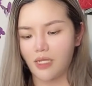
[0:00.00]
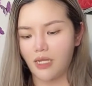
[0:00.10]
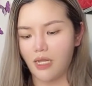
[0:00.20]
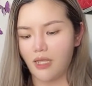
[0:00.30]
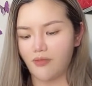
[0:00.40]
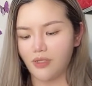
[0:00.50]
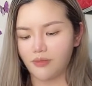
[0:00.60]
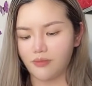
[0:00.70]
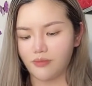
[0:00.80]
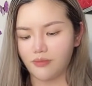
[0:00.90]
Love it.
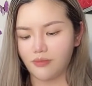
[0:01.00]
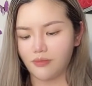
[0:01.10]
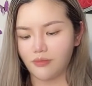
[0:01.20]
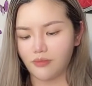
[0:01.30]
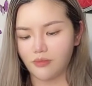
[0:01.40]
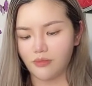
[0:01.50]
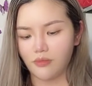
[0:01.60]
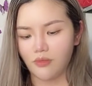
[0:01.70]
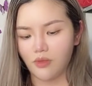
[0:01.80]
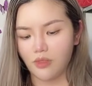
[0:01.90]

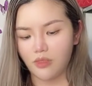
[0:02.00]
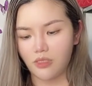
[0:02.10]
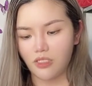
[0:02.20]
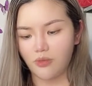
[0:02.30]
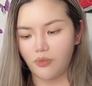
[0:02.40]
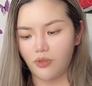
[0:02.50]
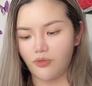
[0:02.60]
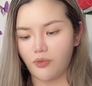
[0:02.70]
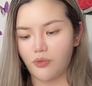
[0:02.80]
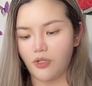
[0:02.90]
Such a beautiful
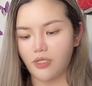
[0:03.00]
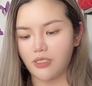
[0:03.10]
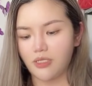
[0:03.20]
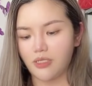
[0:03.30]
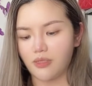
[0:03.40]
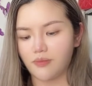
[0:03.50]
product, isn't it?